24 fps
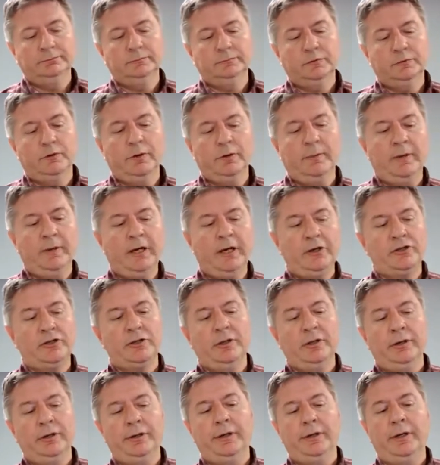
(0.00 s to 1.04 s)

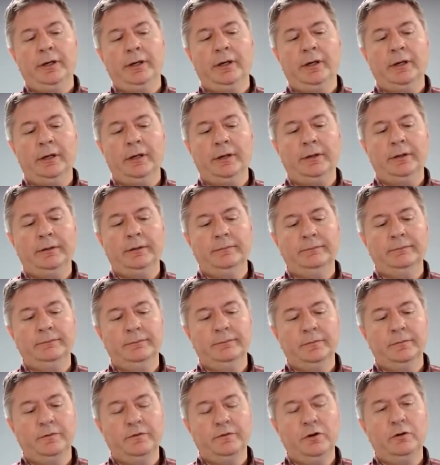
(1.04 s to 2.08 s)
cremation
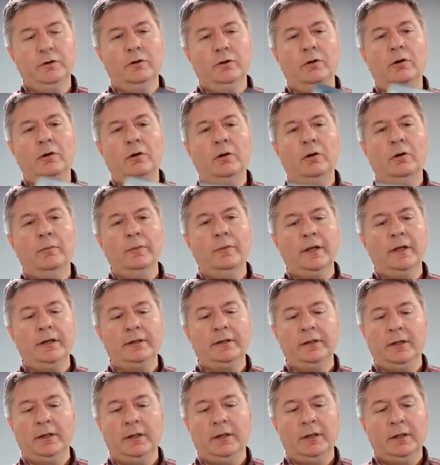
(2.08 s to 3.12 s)
funeral home that
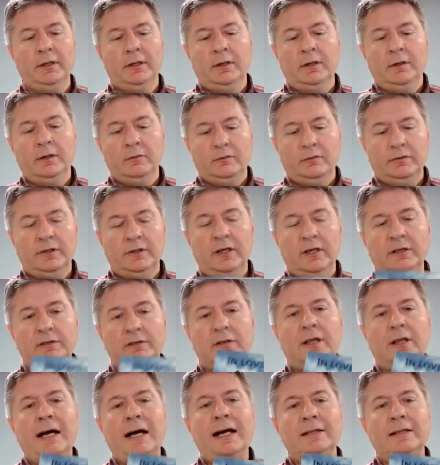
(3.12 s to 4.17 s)
does
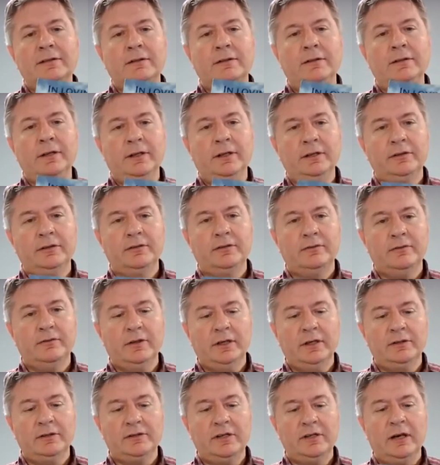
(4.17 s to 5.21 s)
lots of these
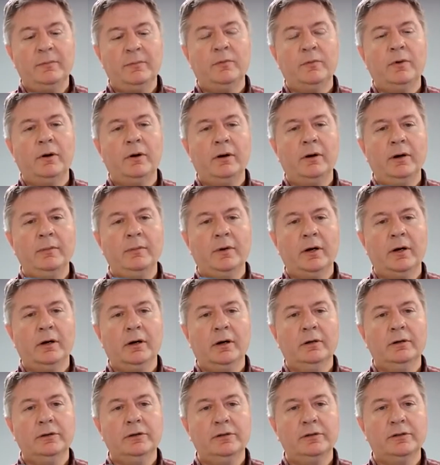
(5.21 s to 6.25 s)
as temporary
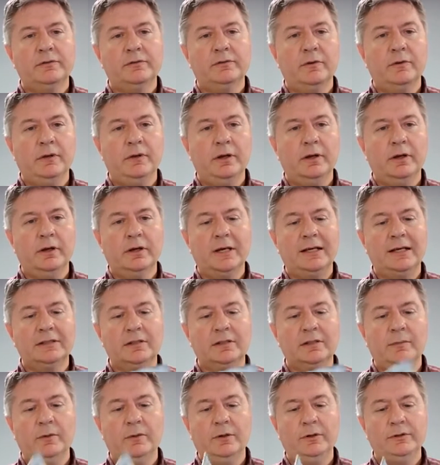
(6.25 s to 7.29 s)
markers for their
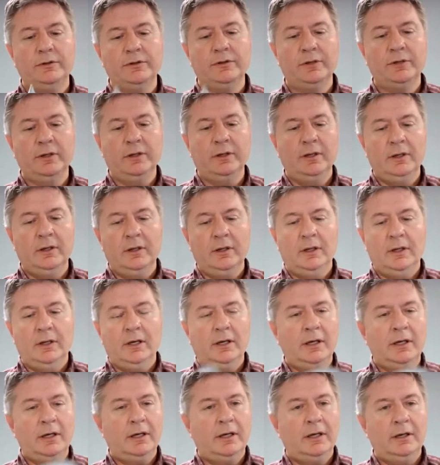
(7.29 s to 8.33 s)
customers.
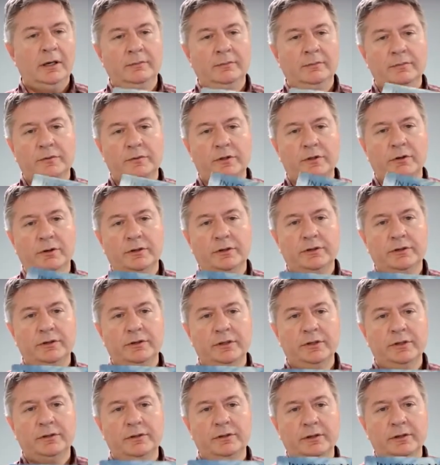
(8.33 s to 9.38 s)
So it's
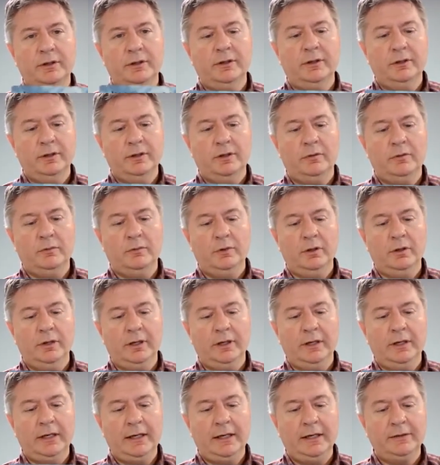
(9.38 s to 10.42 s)
just a
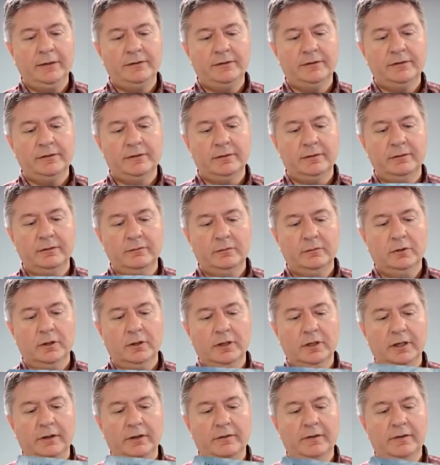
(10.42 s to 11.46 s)
really nice
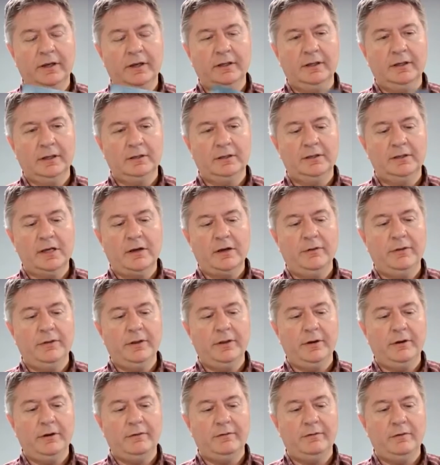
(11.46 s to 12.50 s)
looking thing that's out
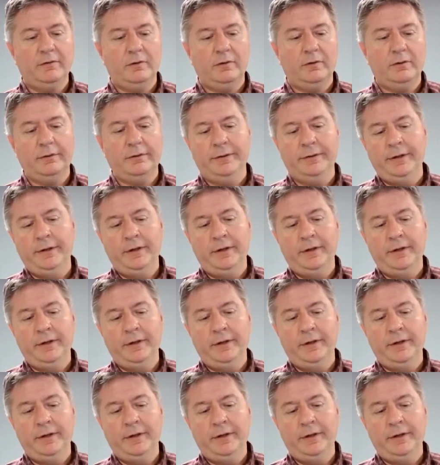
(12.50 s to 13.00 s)
there for